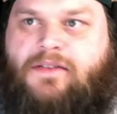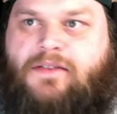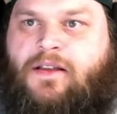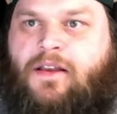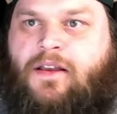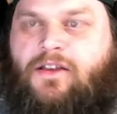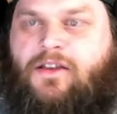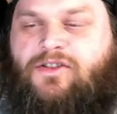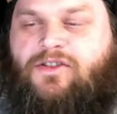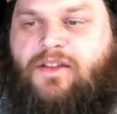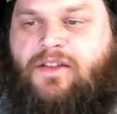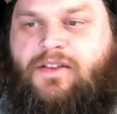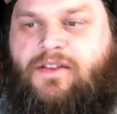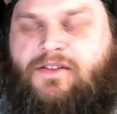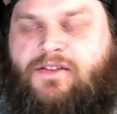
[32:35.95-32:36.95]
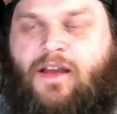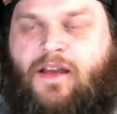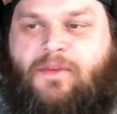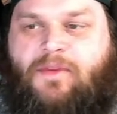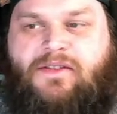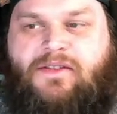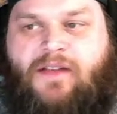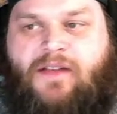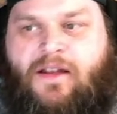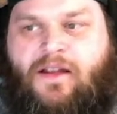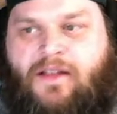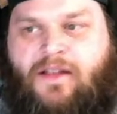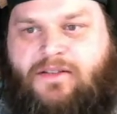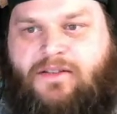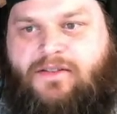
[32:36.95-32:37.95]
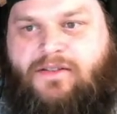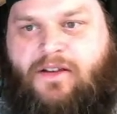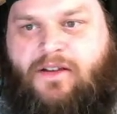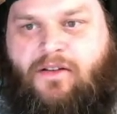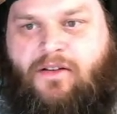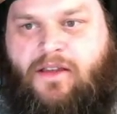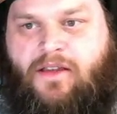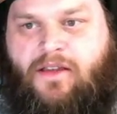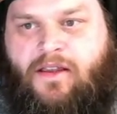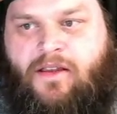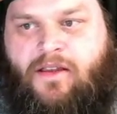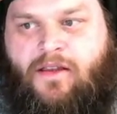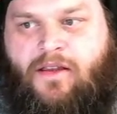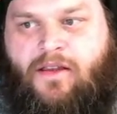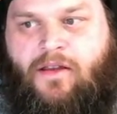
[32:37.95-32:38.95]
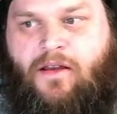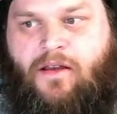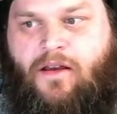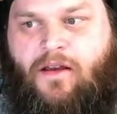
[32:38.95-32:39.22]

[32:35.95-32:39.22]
just in this time it's not necessarily a